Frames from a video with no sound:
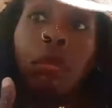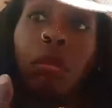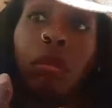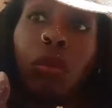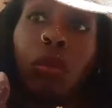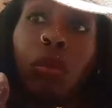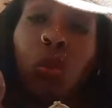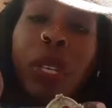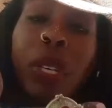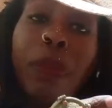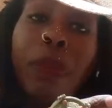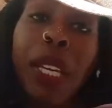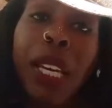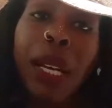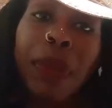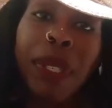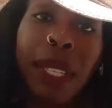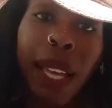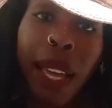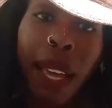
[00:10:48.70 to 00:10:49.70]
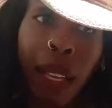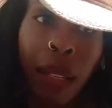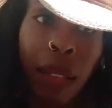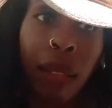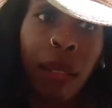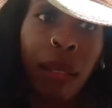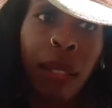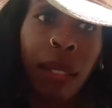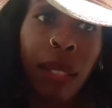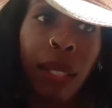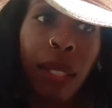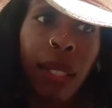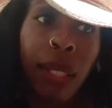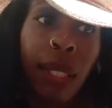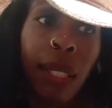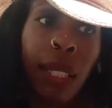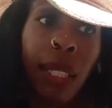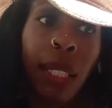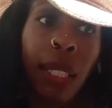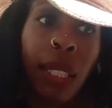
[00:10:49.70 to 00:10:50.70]
we be upset
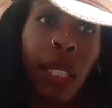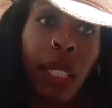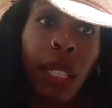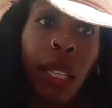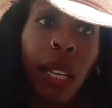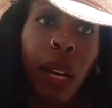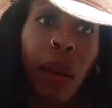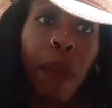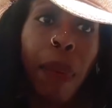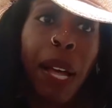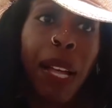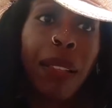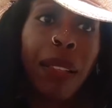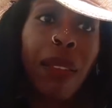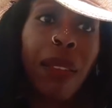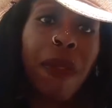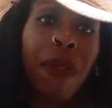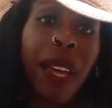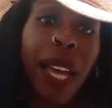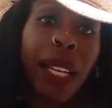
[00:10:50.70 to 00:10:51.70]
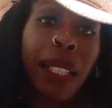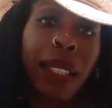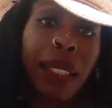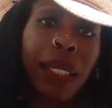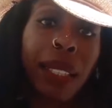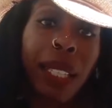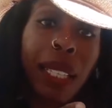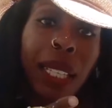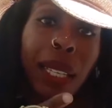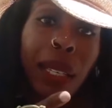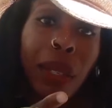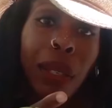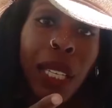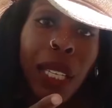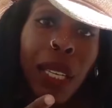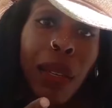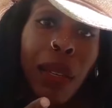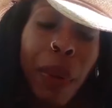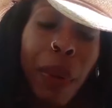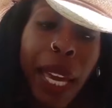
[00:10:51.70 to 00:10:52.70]
about the fact that he
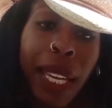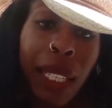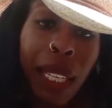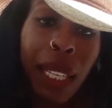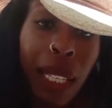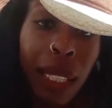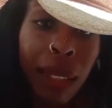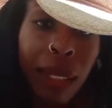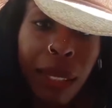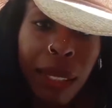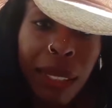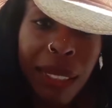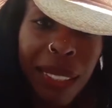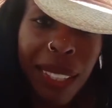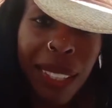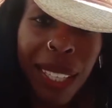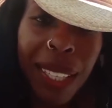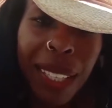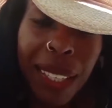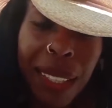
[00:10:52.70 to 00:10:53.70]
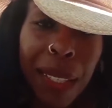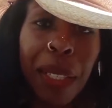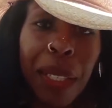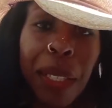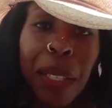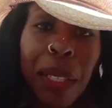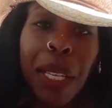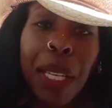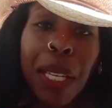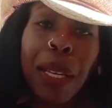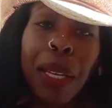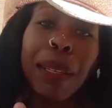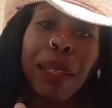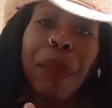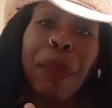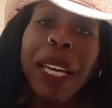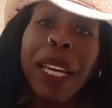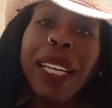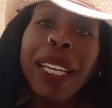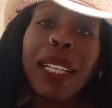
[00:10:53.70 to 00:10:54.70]
made us he
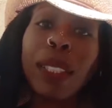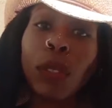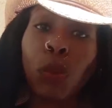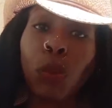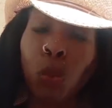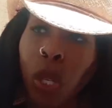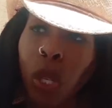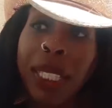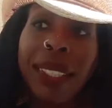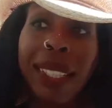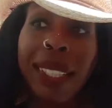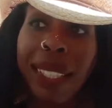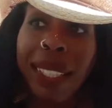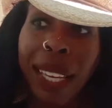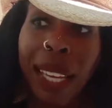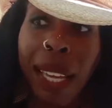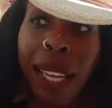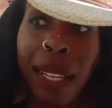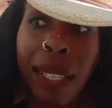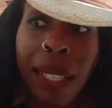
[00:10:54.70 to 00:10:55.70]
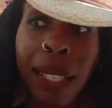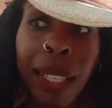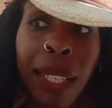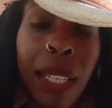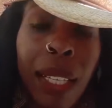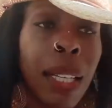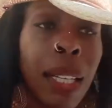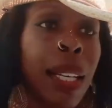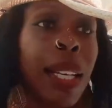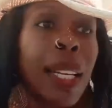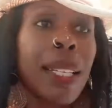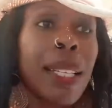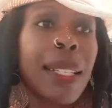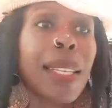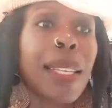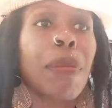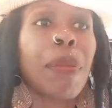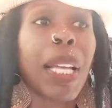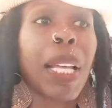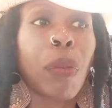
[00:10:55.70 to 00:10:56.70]
made us once again
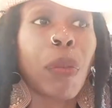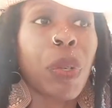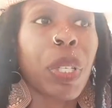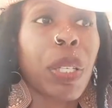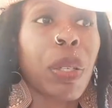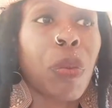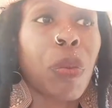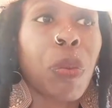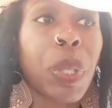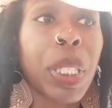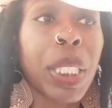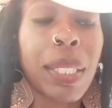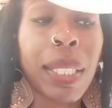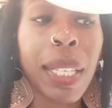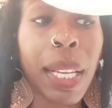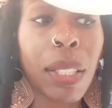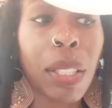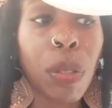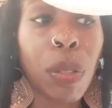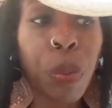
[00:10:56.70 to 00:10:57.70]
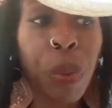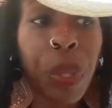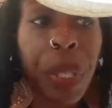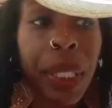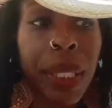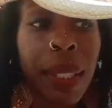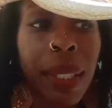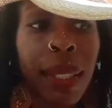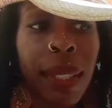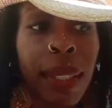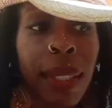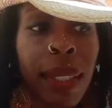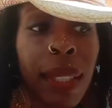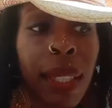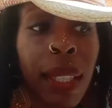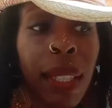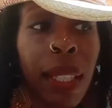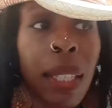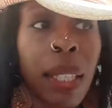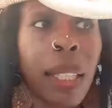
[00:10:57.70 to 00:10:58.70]
seem like we're desperate,
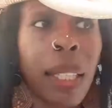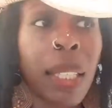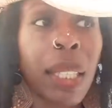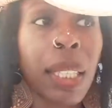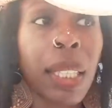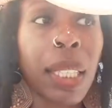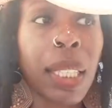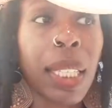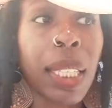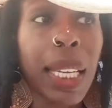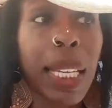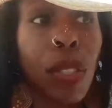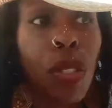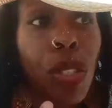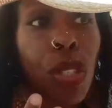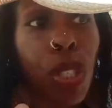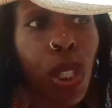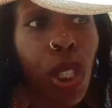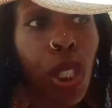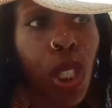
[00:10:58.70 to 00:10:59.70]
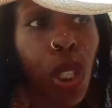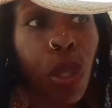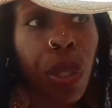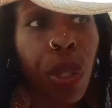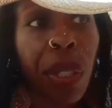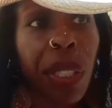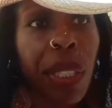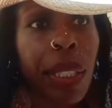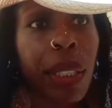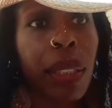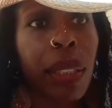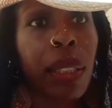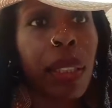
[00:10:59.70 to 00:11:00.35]
insecure,